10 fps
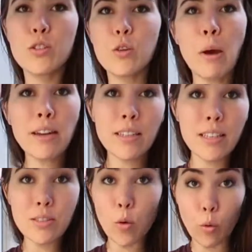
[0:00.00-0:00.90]
So back to
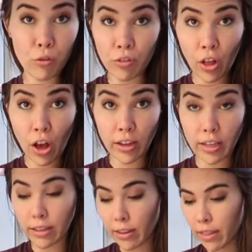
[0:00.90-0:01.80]
this whole
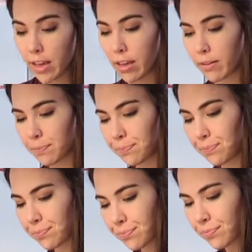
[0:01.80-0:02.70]
vlogging
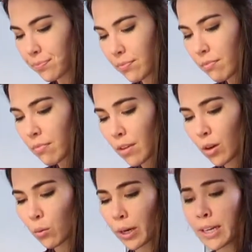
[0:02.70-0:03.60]

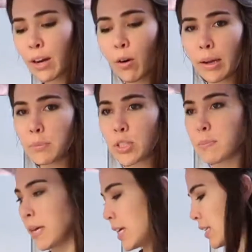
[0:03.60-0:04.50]
thing. Right now I'm just
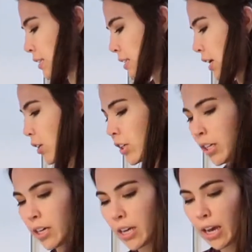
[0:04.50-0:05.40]
making dinner.